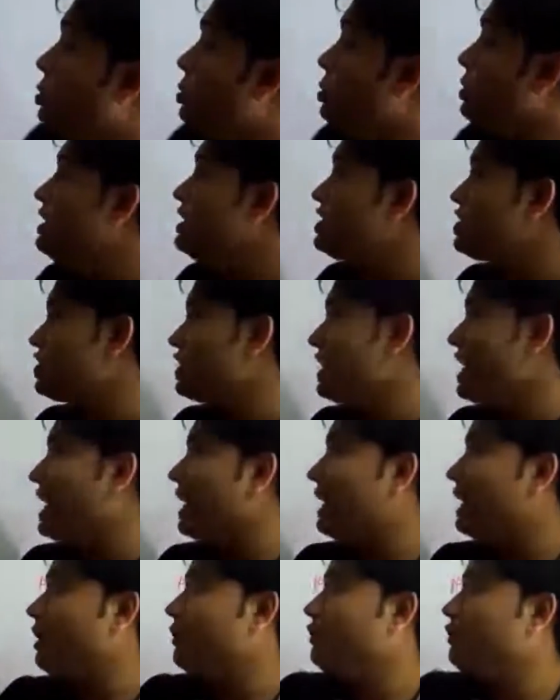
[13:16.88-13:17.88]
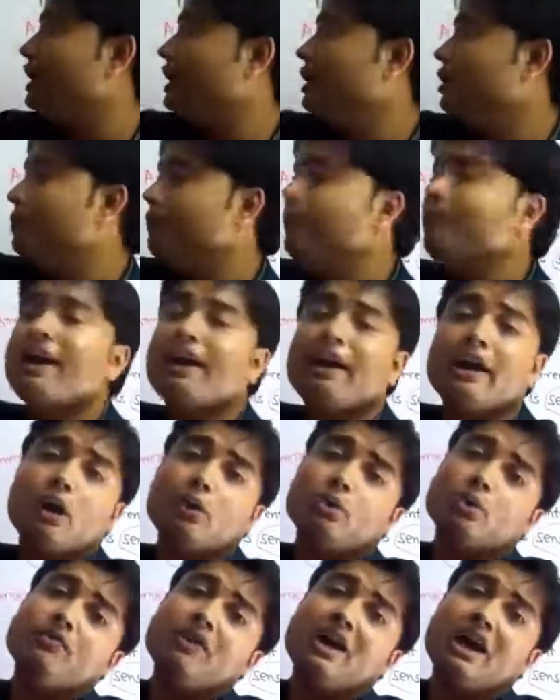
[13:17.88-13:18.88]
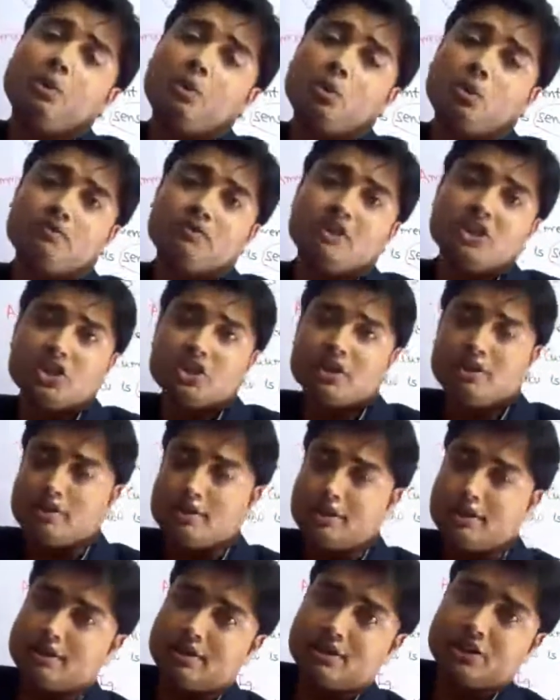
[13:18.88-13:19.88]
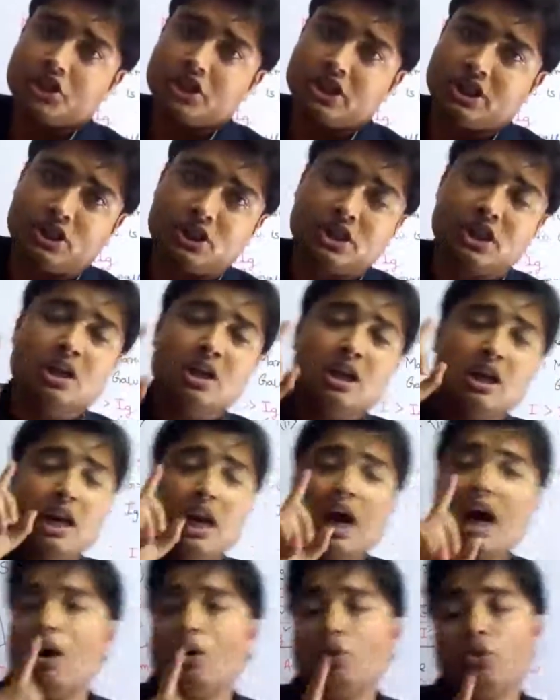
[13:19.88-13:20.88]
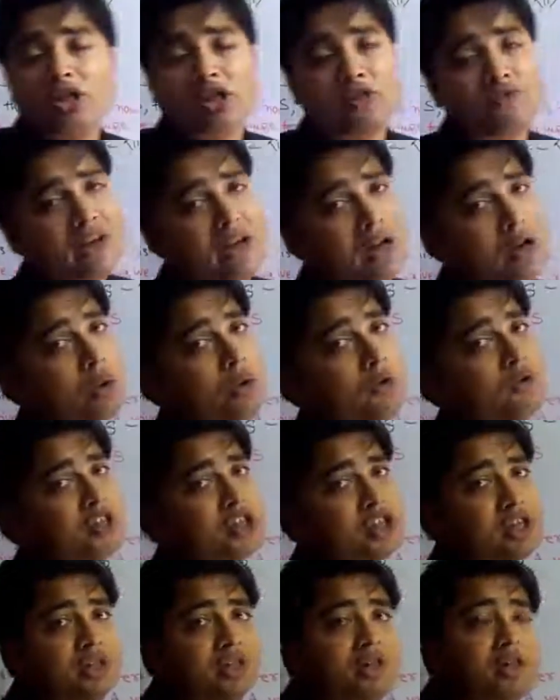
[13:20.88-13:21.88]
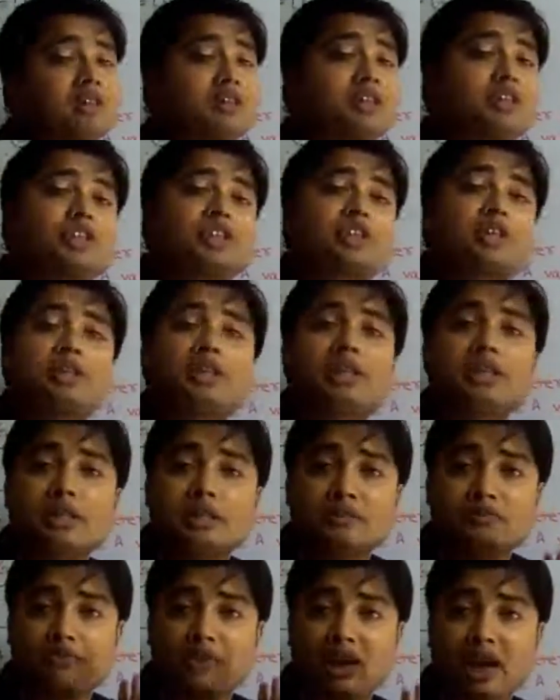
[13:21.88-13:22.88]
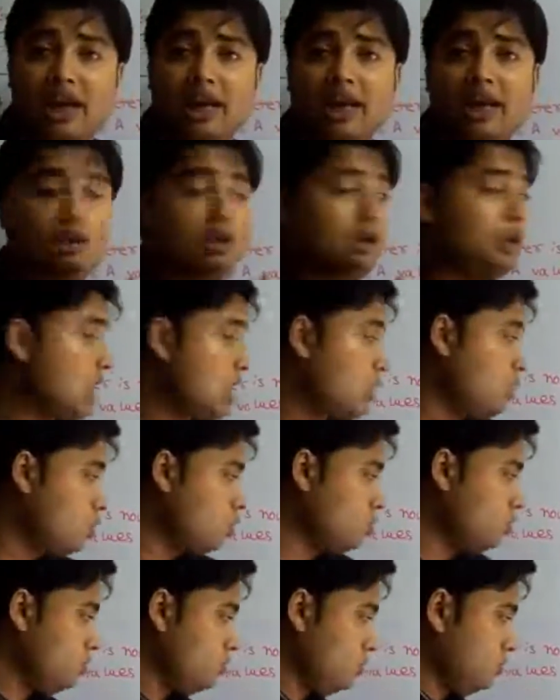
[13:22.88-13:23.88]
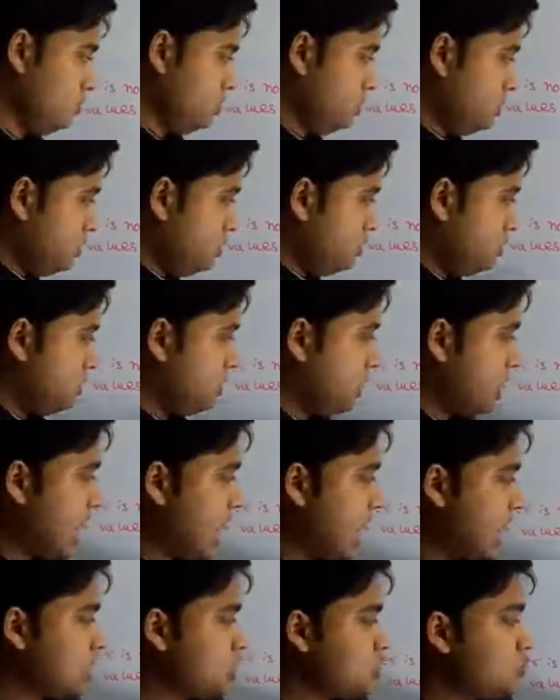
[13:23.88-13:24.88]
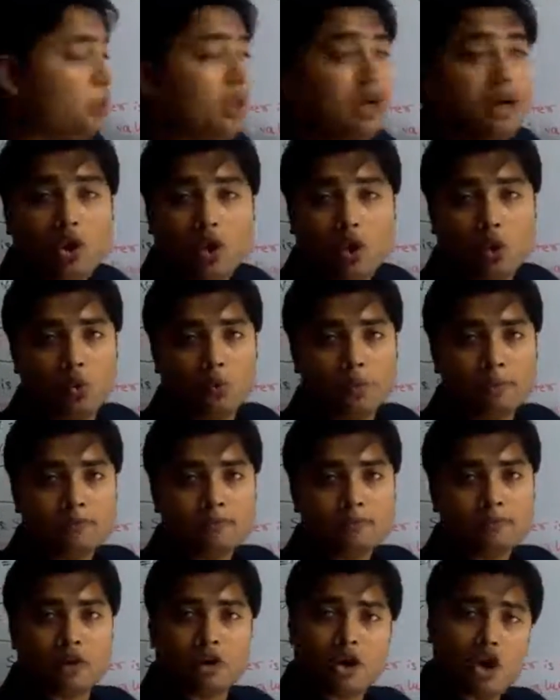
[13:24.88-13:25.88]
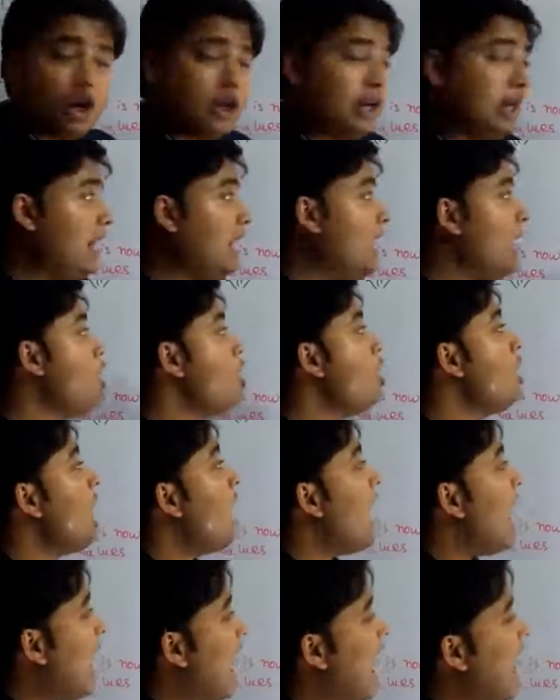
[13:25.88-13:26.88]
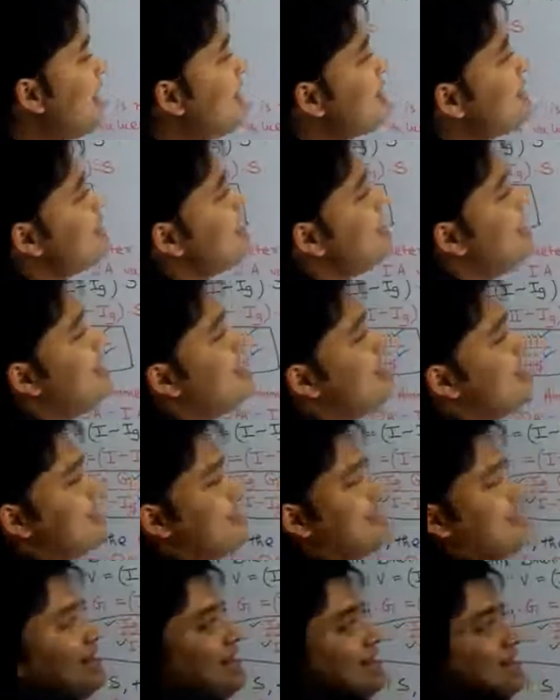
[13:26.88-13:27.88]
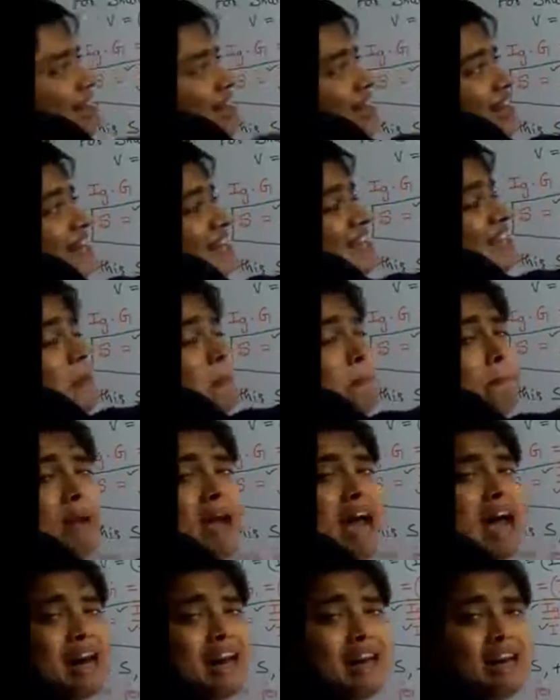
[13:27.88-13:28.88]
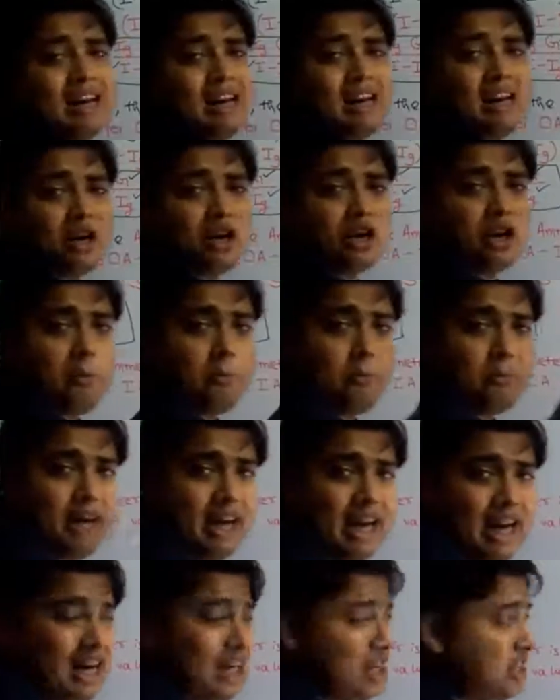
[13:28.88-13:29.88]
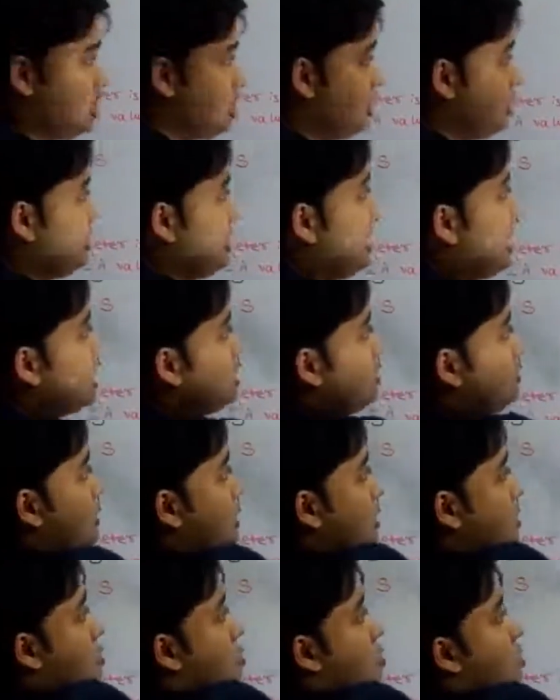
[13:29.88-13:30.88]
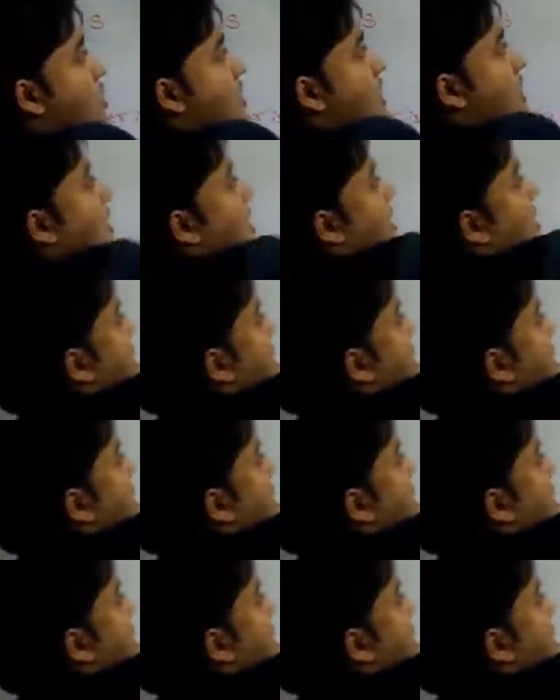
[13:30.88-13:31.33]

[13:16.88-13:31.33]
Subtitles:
to understand and we need to find out the value of this shunt resistance. Now this value of shunt resistance is very low, as we know, okay? And since this is a parallel combination, as we could see in